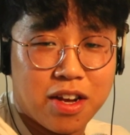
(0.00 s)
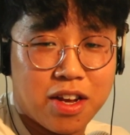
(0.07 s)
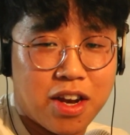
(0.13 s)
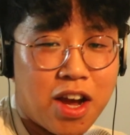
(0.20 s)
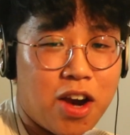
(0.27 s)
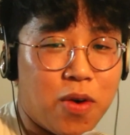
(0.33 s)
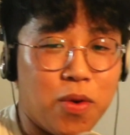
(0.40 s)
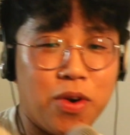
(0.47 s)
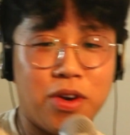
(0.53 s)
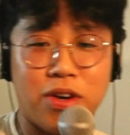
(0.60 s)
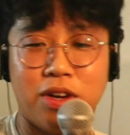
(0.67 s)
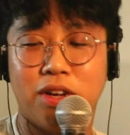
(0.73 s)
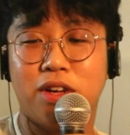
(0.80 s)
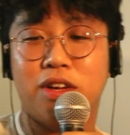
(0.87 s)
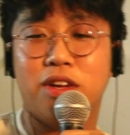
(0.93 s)
hour
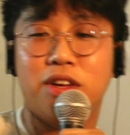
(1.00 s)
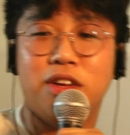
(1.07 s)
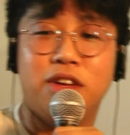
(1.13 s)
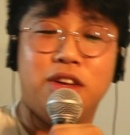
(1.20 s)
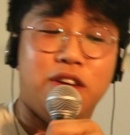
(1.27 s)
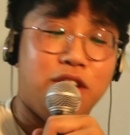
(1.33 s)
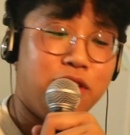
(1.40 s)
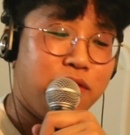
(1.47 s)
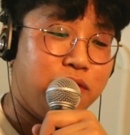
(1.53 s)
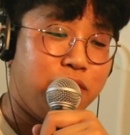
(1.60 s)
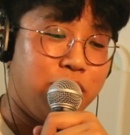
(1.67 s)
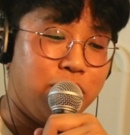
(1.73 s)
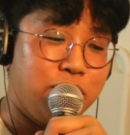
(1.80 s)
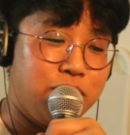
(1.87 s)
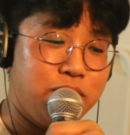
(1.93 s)
if
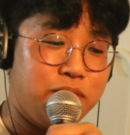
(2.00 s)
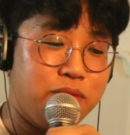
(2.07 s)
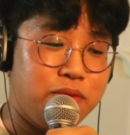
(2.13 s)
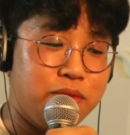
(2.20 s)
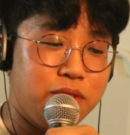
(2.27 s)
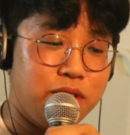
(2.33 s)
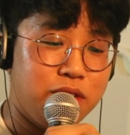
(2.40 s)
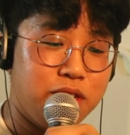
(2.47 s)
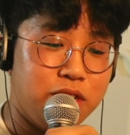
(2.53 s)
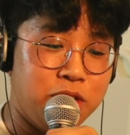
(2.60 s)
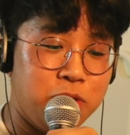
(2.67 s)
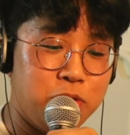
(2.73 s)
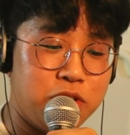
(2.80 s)
New